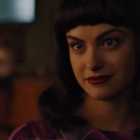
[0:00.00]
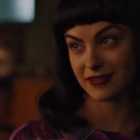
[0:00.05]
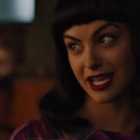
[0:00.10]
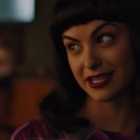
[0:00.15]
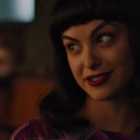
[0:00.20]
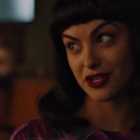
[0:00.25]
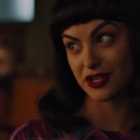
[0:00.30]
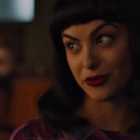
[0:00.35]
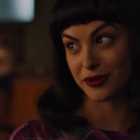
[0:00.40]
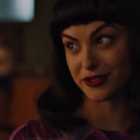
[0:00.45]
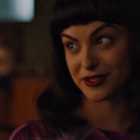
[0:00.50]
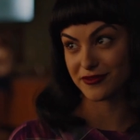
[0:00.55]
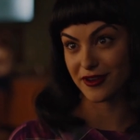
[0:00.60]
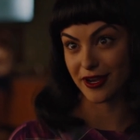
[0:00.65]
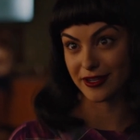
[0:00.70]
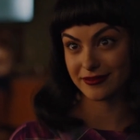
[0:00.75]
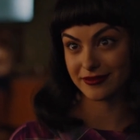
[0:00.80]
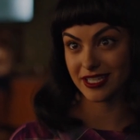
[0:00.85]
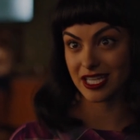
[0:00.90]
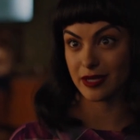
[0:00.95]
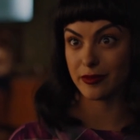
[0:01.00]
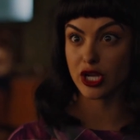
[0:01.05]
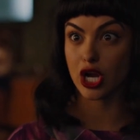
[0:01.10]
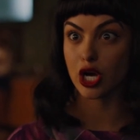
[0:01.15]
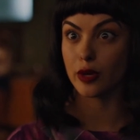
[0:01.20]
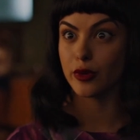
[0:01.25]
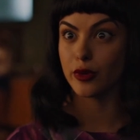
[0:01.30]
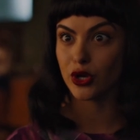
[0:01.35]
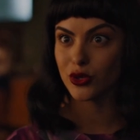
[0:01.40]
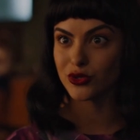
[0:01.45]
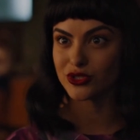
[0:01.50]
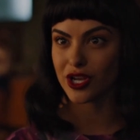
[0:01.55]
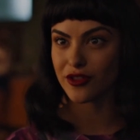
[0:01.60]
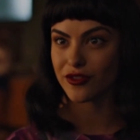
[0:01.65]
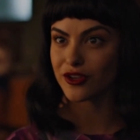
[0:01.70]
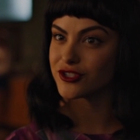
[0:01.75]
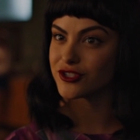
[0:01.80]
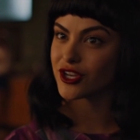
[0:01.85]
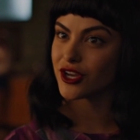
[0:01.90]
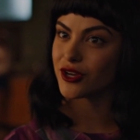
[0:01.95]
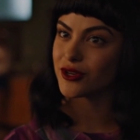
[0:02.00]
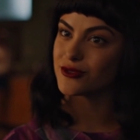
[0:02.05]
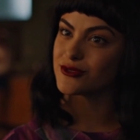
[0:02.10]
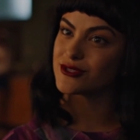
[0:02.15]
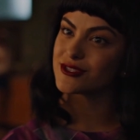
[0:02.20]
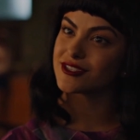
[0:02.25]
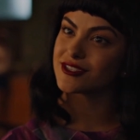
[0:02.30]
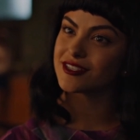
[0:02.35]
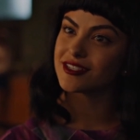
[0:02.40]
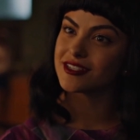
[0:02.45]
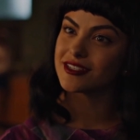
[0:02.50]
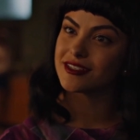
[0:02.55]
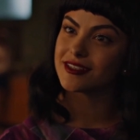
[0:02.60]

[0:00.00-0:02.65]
That's always fun, keeping our beaus on their toes.